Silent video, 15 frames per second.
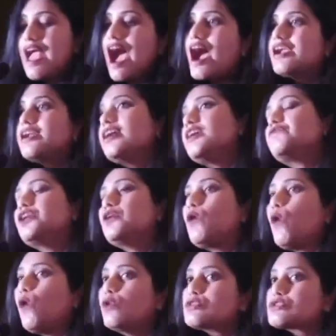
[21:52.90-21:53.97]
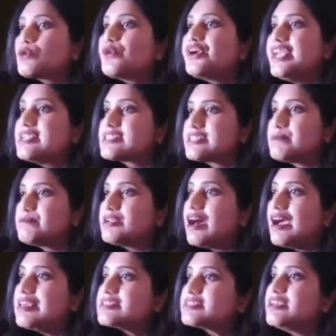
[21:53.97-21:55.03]
and it will also
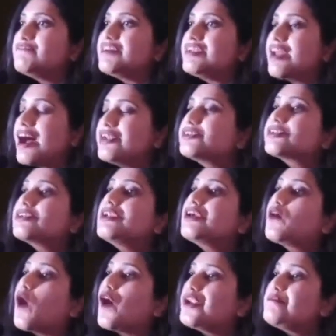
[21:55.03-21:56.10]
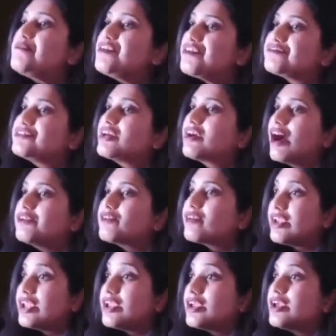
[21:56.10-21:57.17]
destabilize the financial economy of the
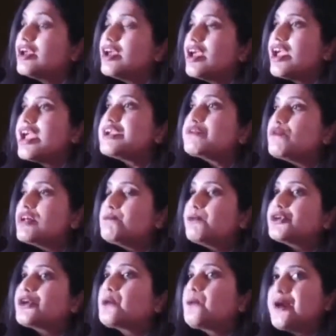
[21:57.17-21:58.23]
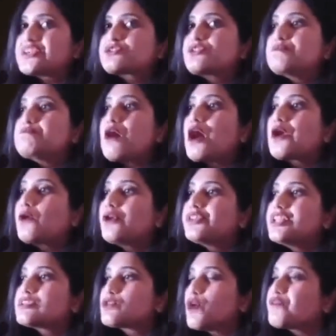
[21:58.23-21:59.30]
country. It will put a question mark on
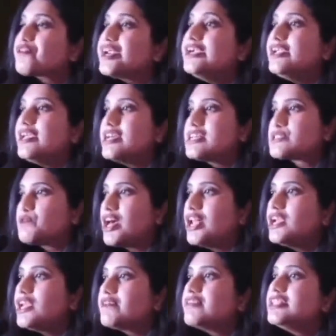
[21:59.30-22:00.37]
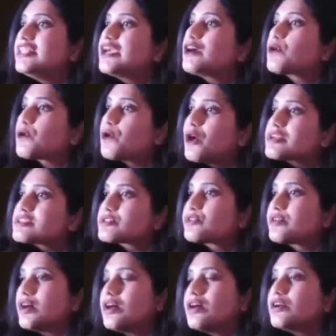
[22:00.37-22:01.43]
their sovereignty as well, given the
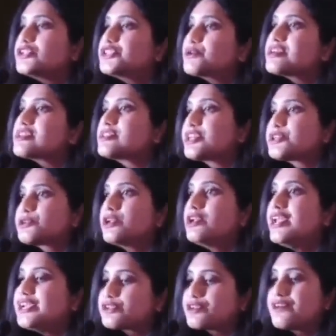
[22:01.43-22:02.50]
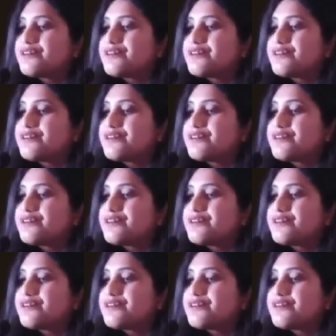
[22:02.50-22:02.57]
cross-jurisdictional nature